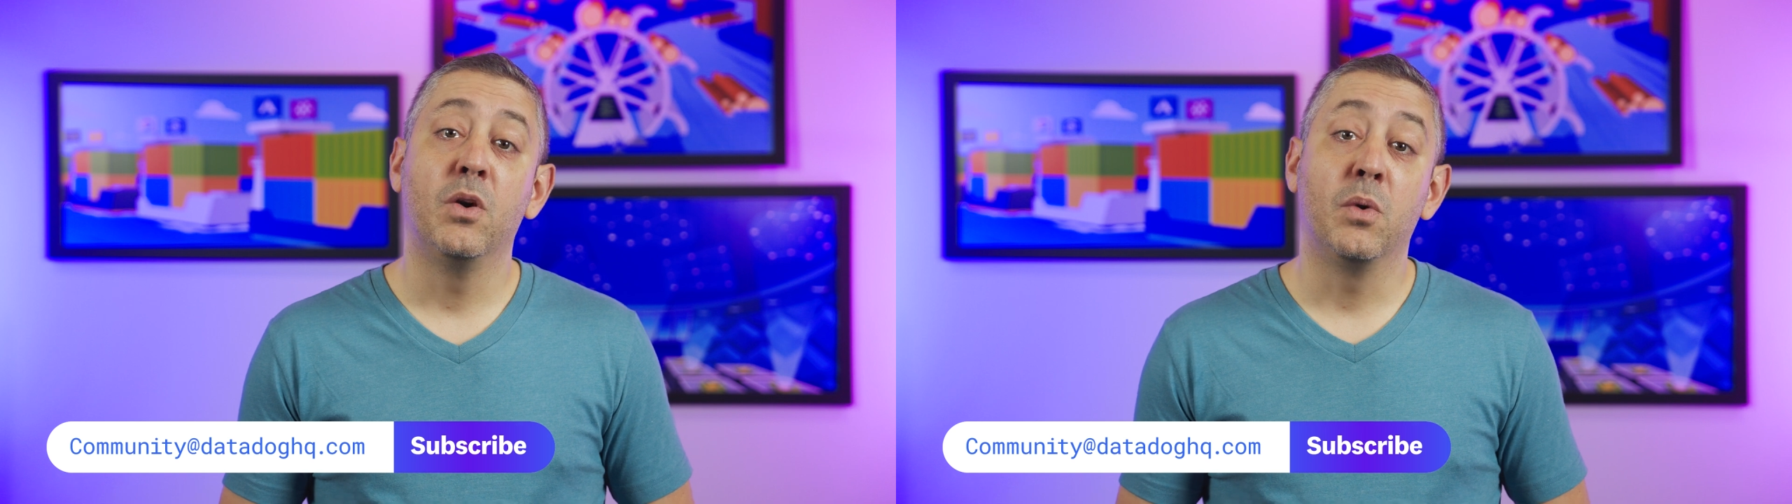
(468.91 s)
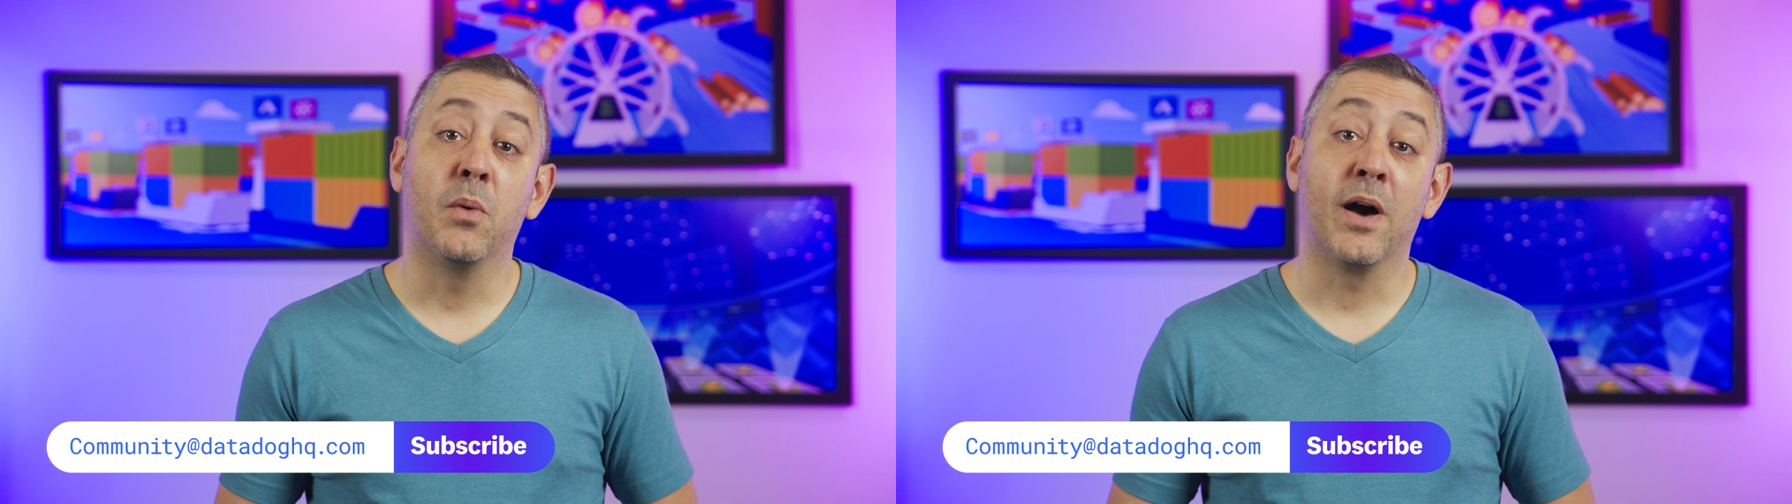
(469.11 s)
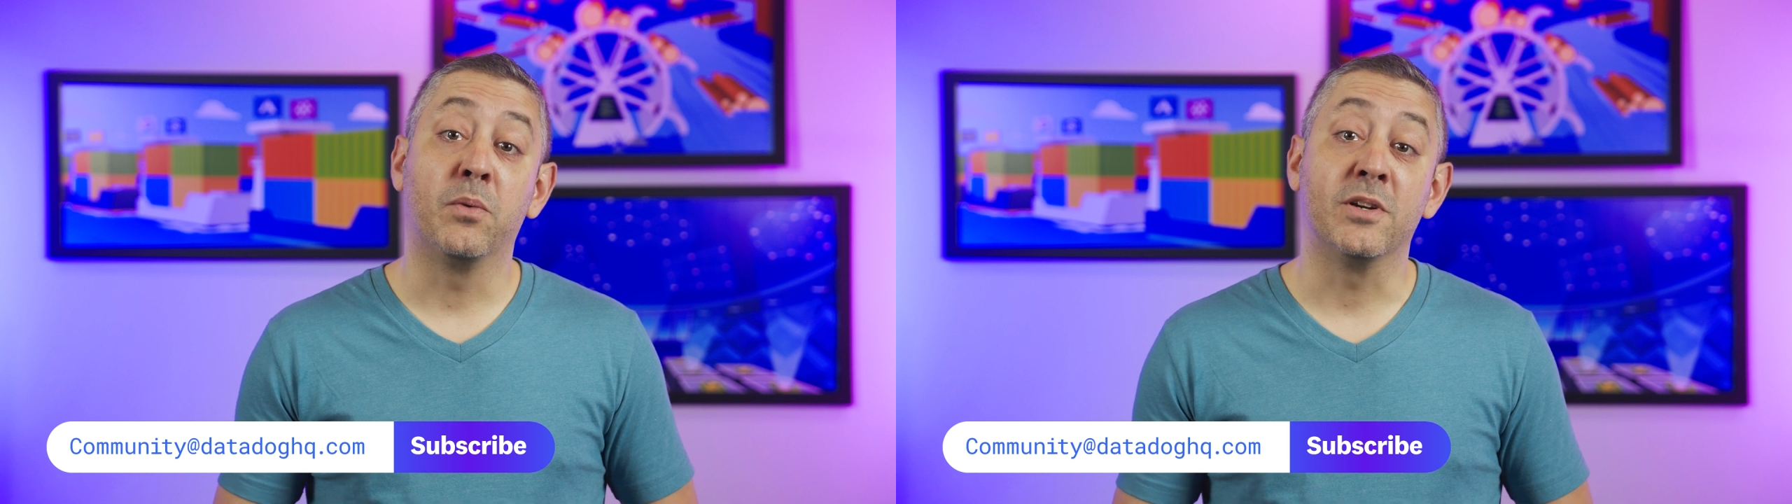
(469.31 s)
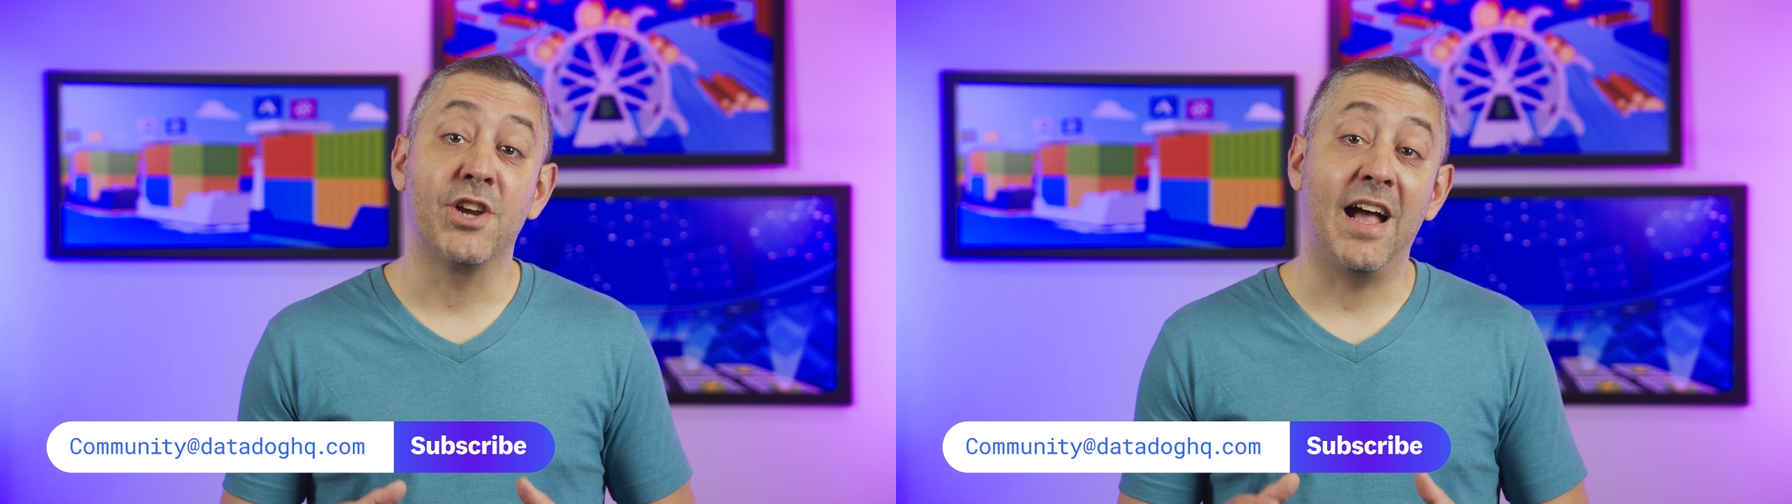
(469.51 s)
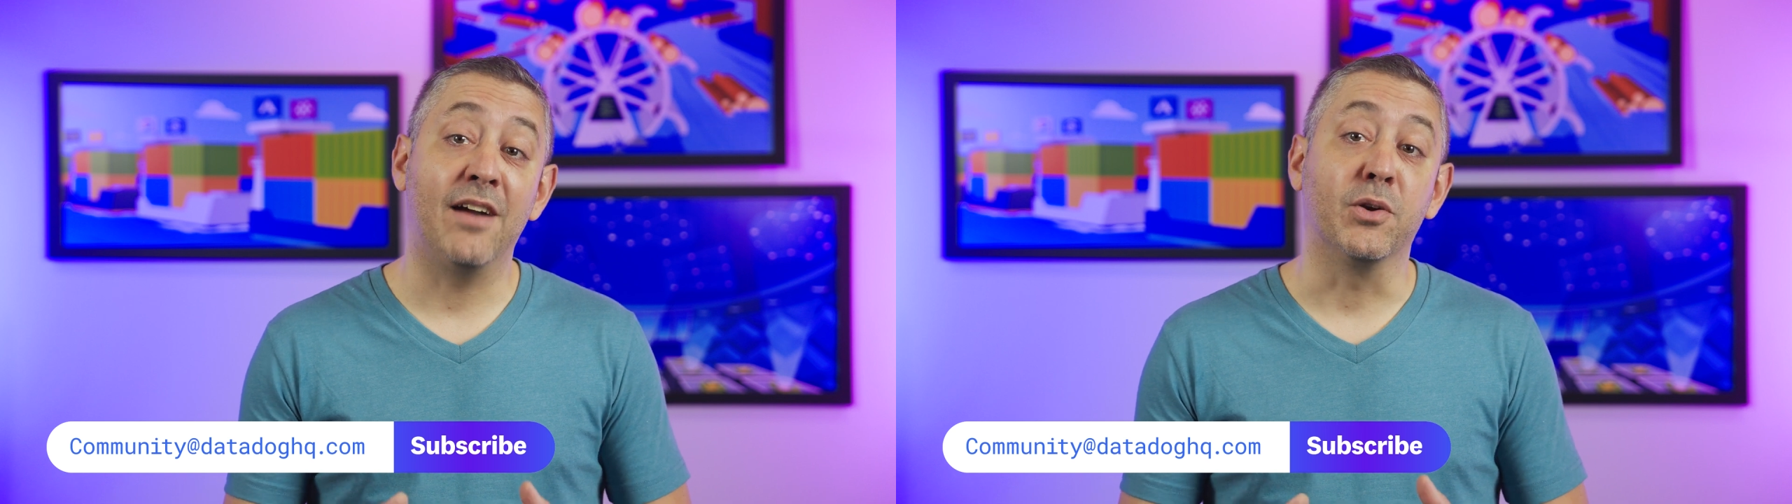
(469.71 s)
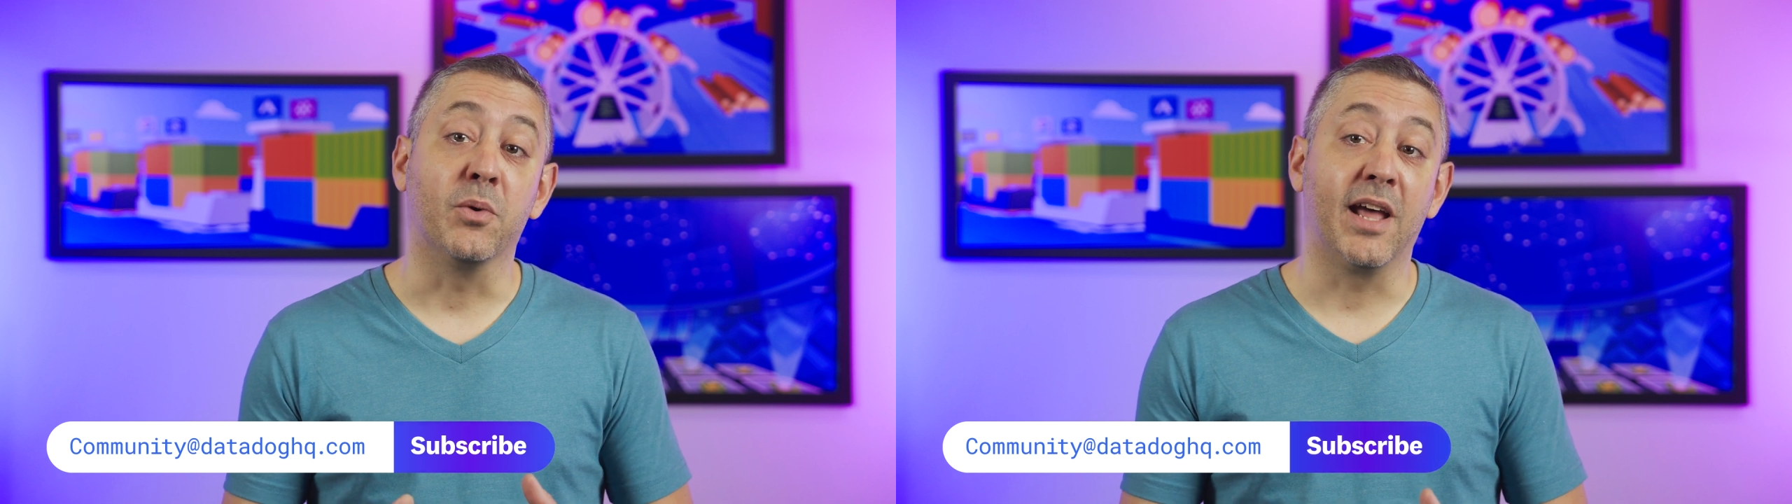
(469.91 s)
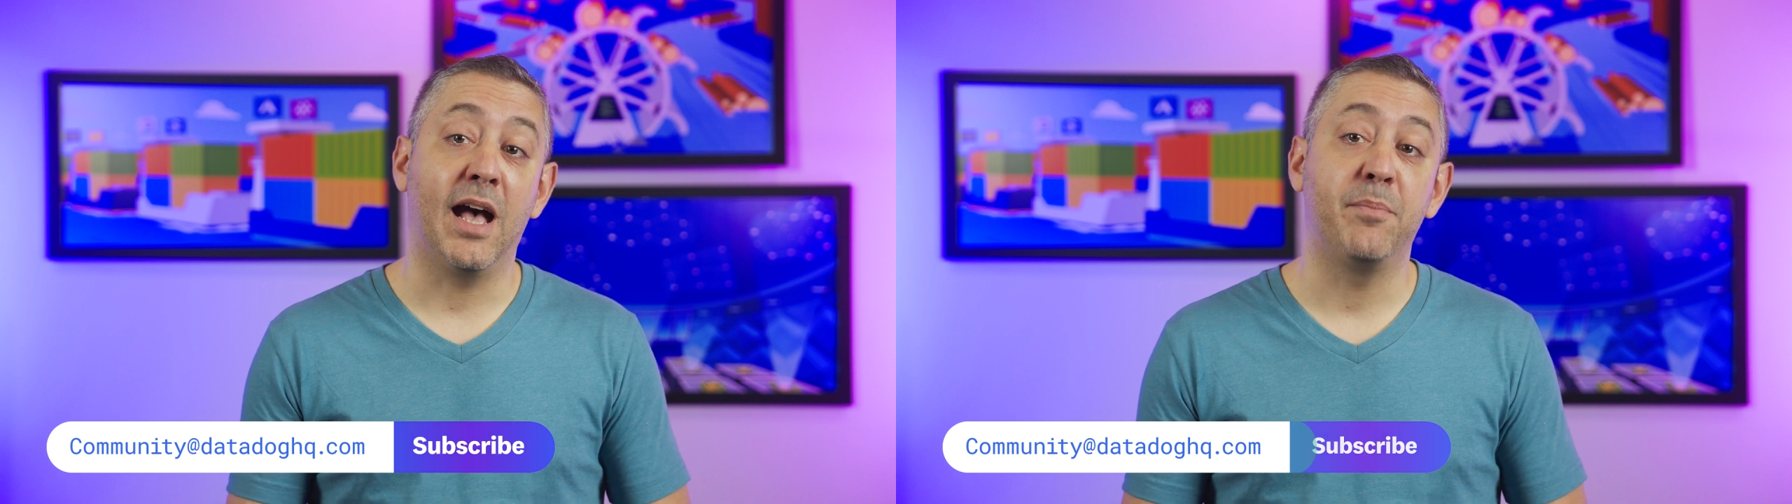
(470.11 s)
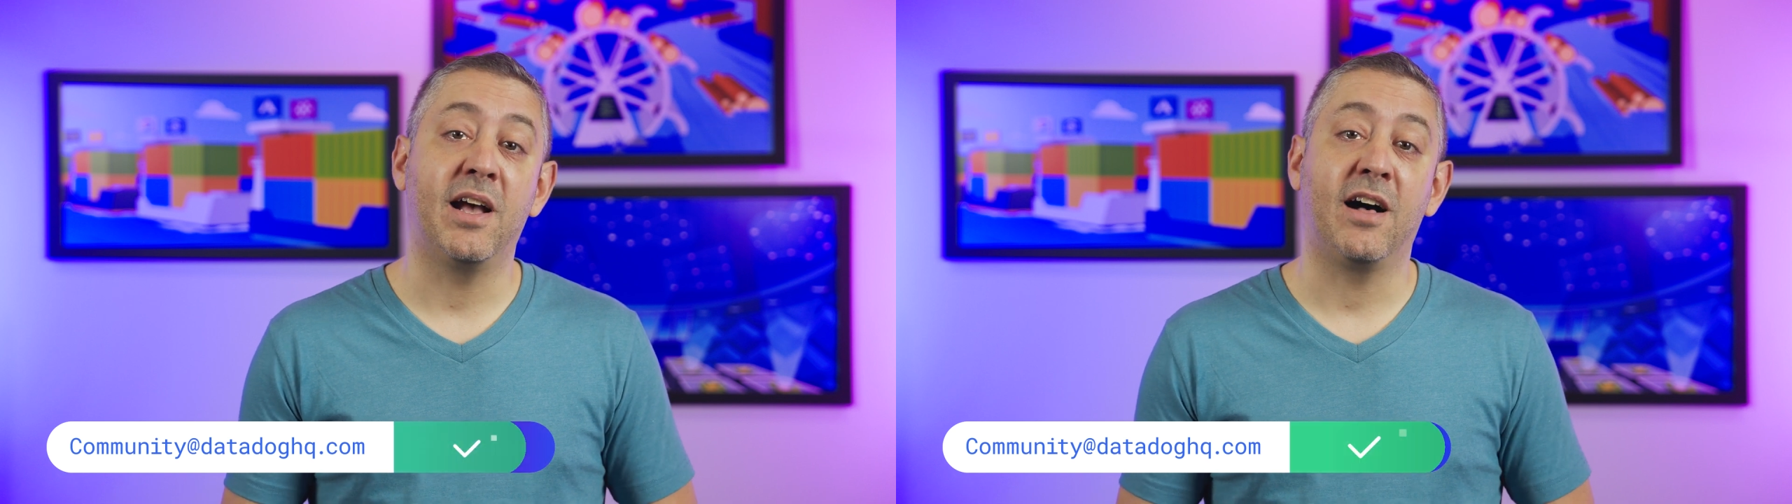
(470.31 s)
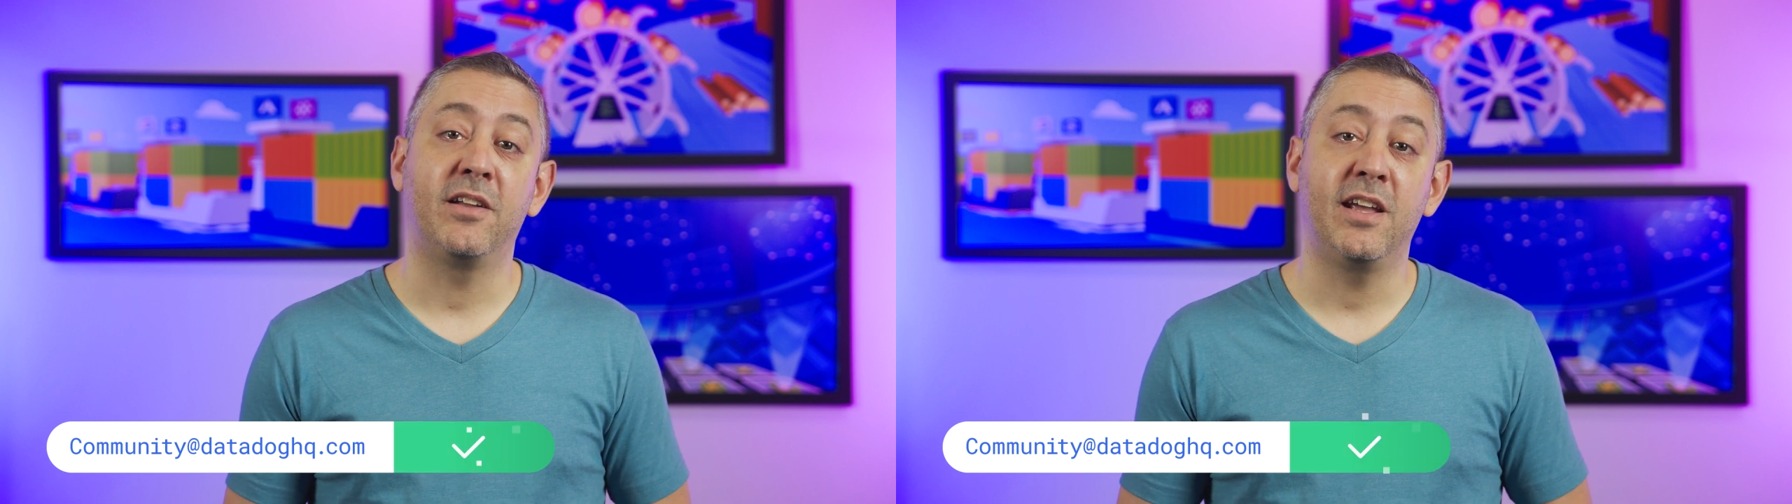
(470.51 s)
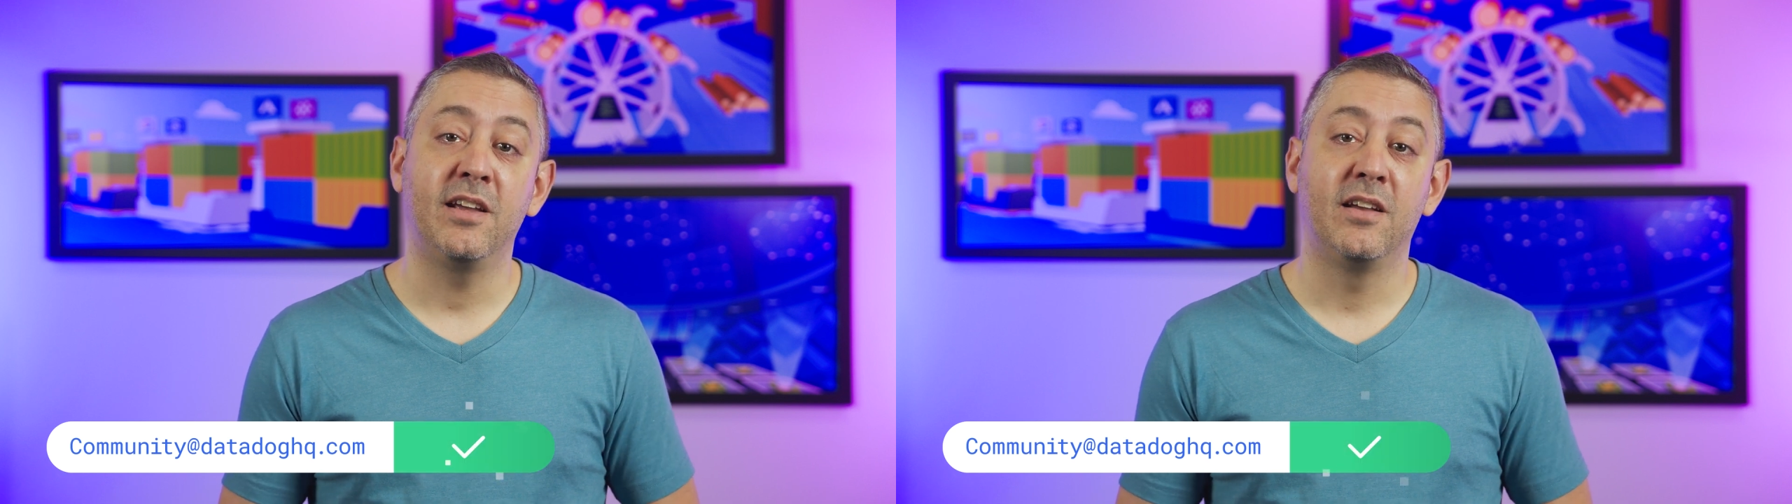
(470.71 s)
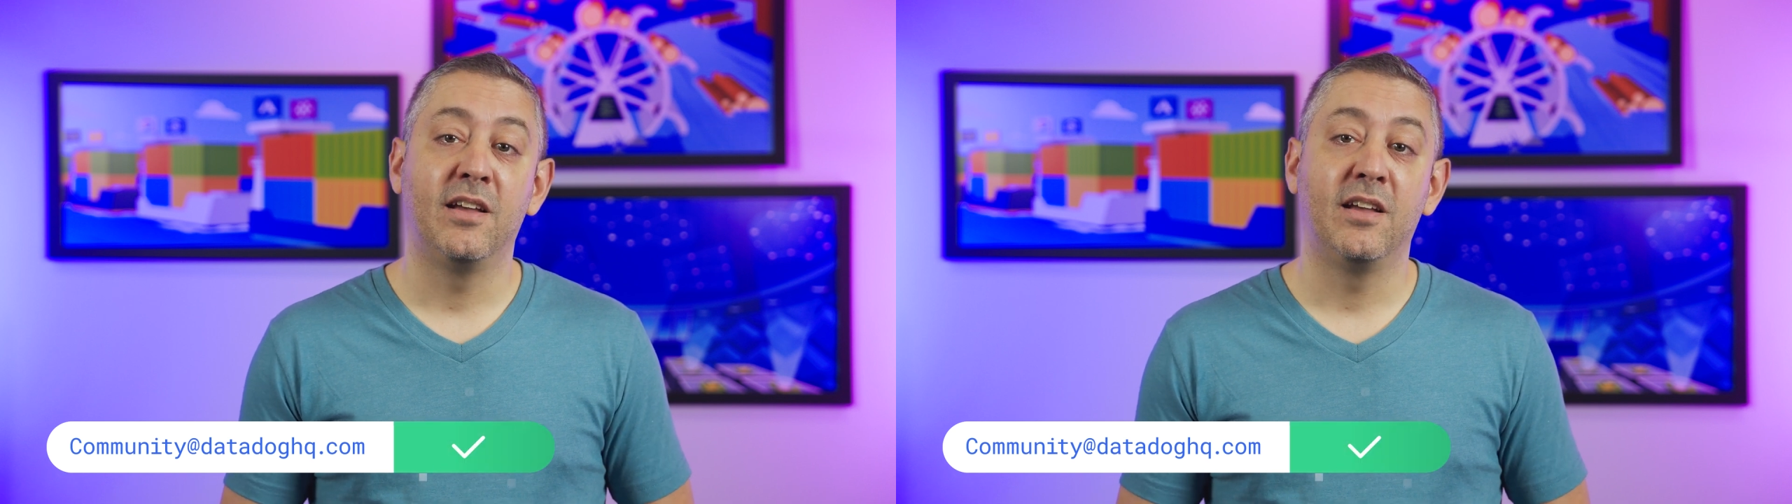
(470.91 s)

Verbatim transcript: We want to wish everyone a happy holiday,